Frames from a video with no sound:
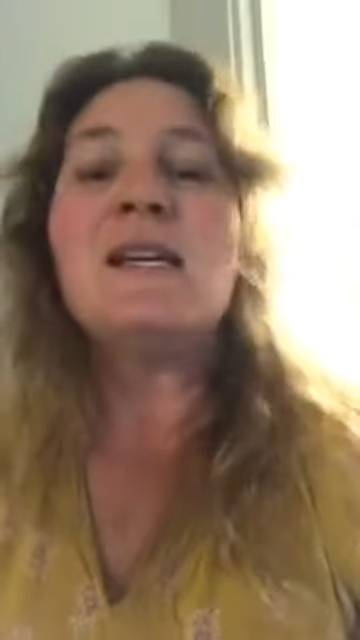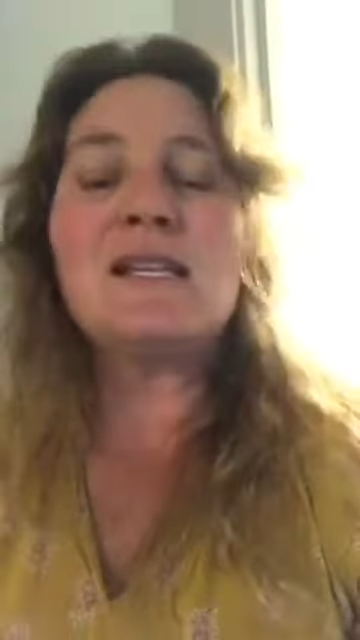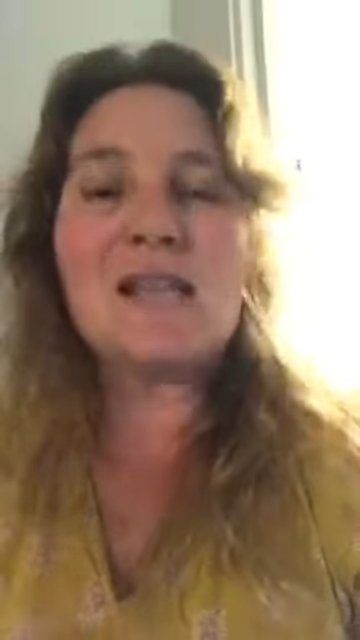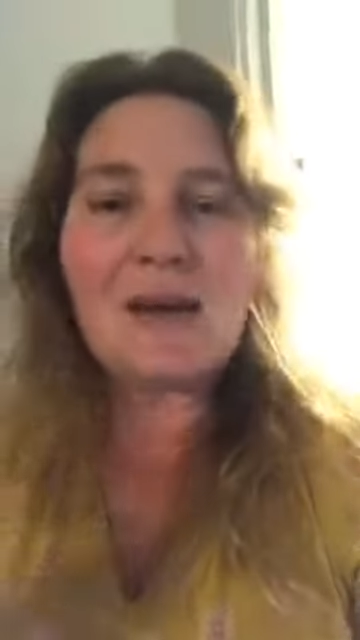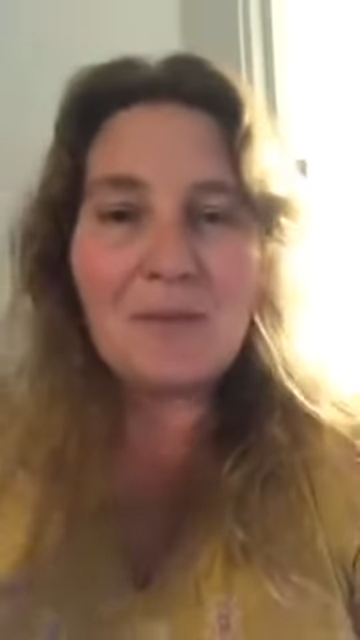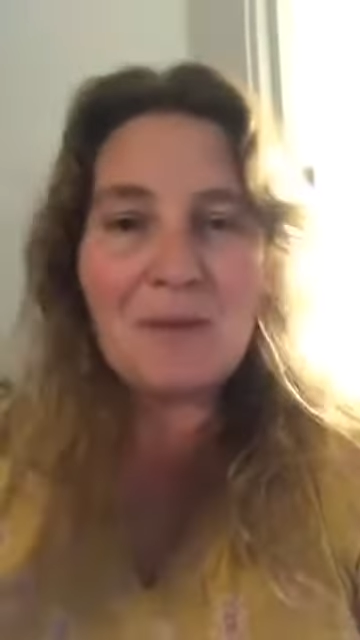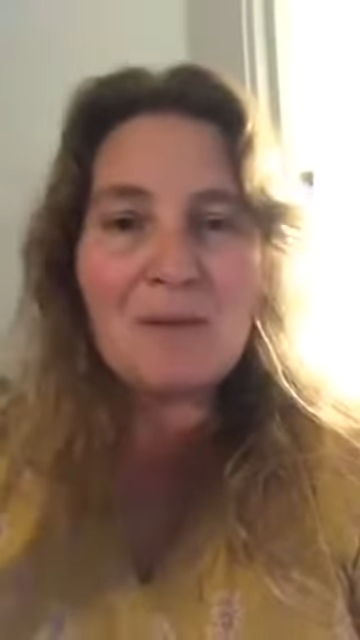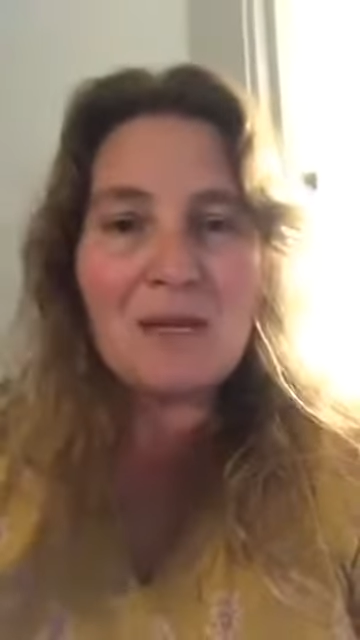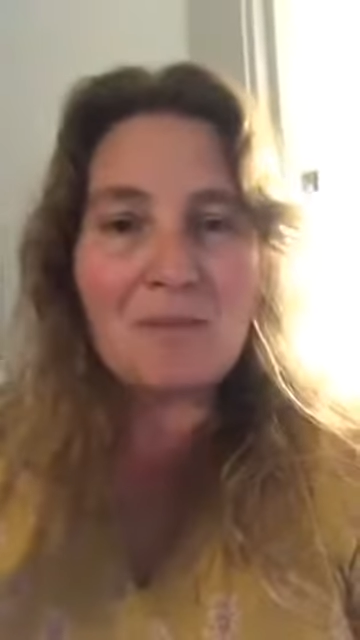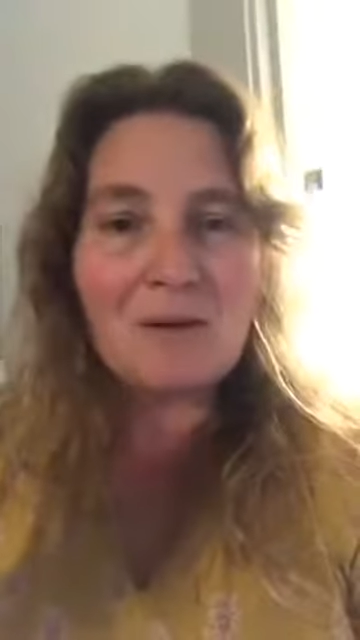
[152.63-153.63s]
is helping
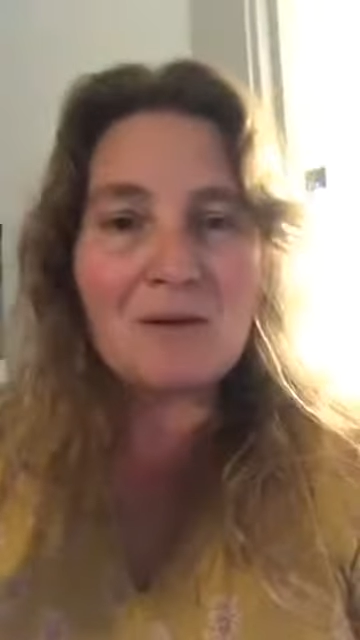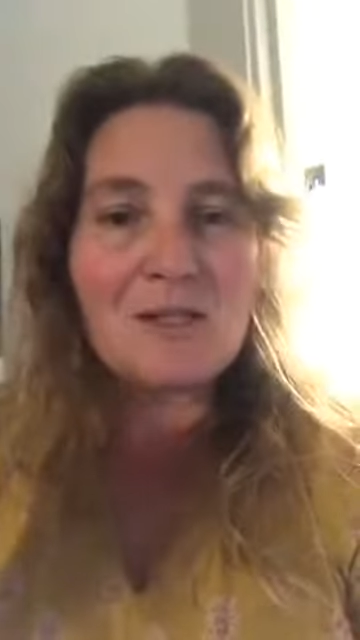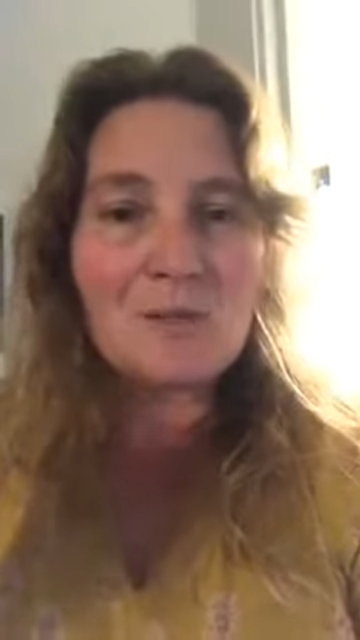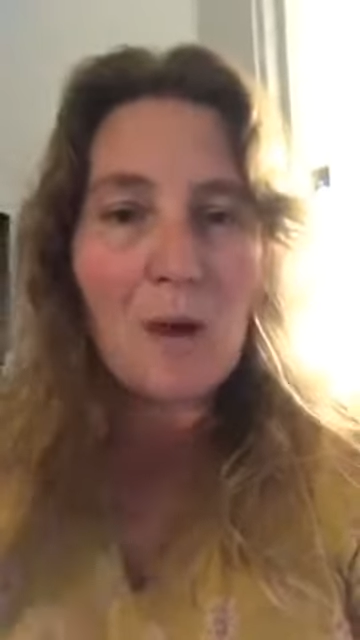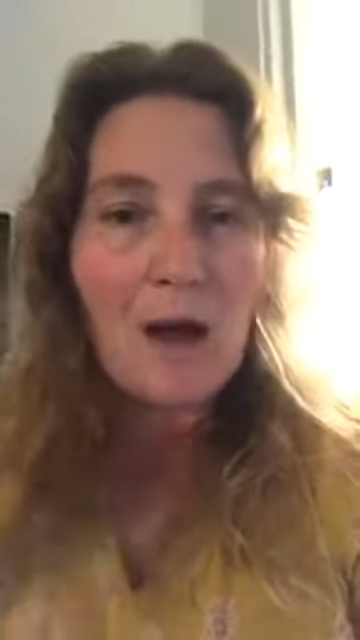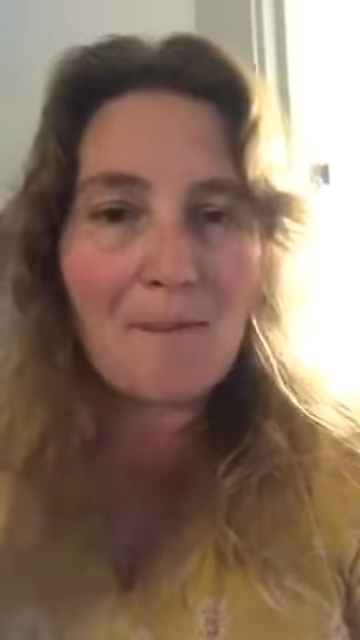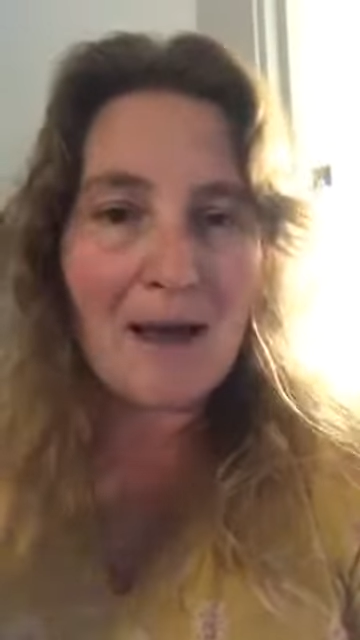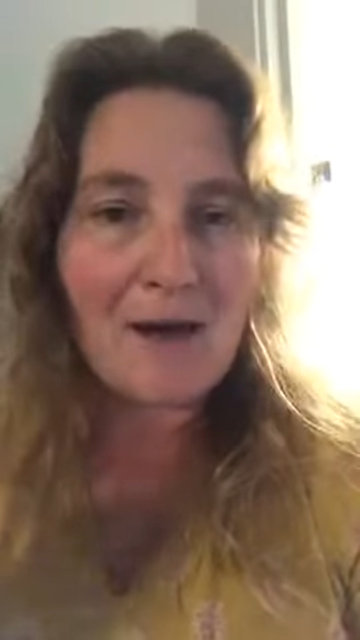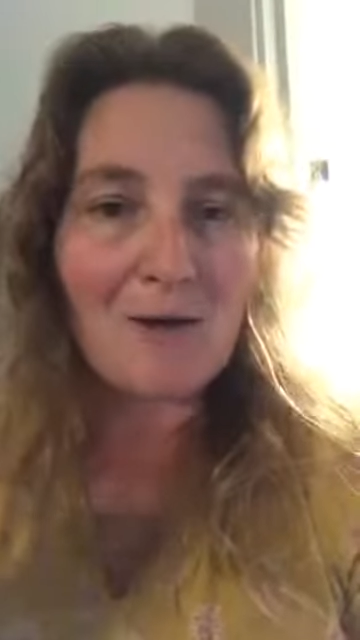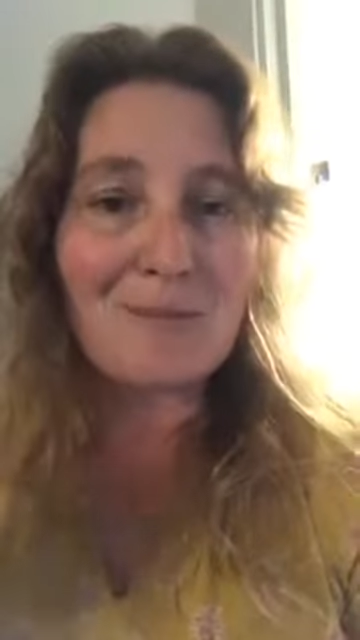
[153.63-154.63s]
people swap
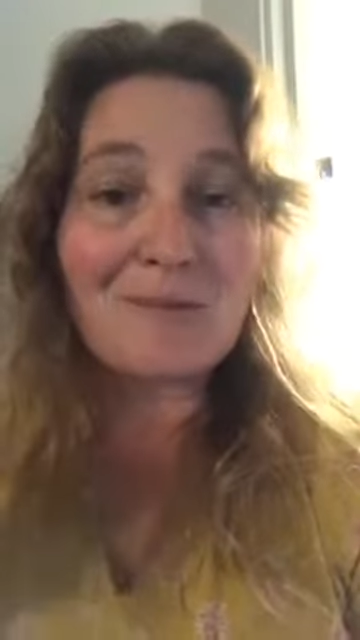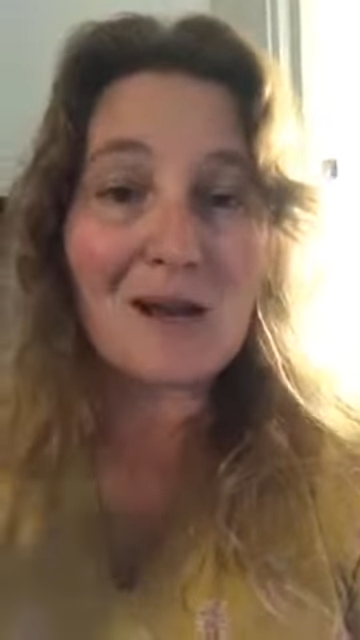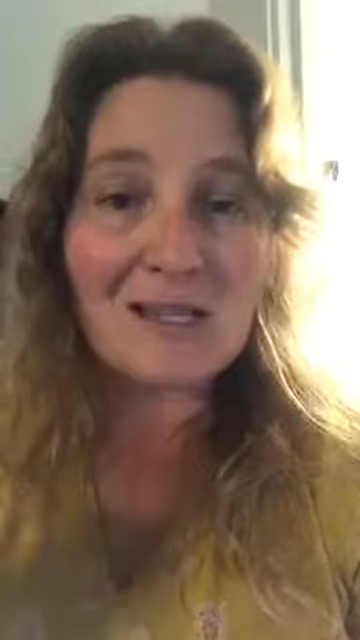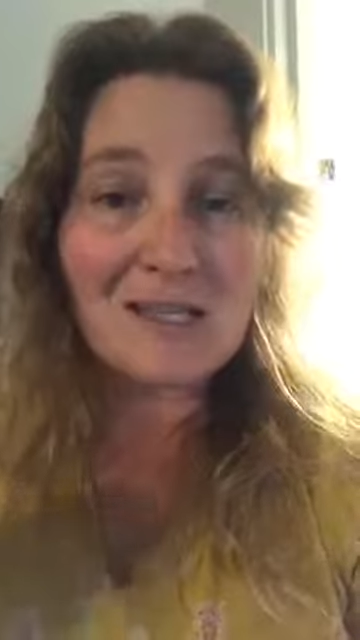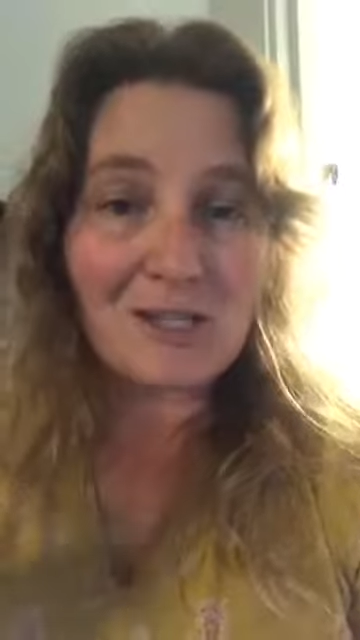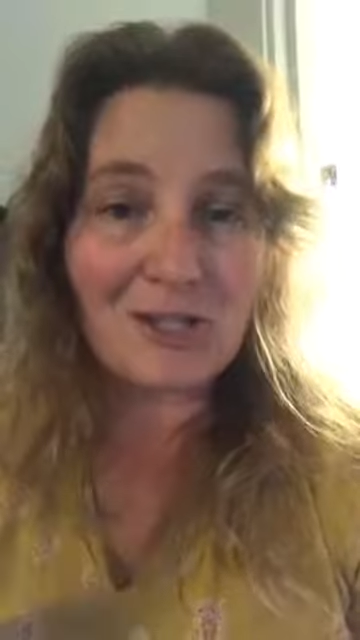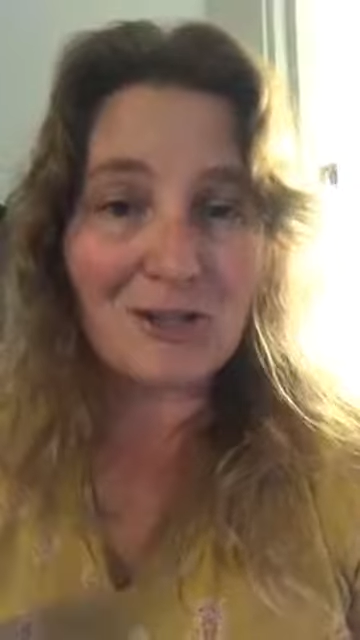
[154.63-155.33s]
out processed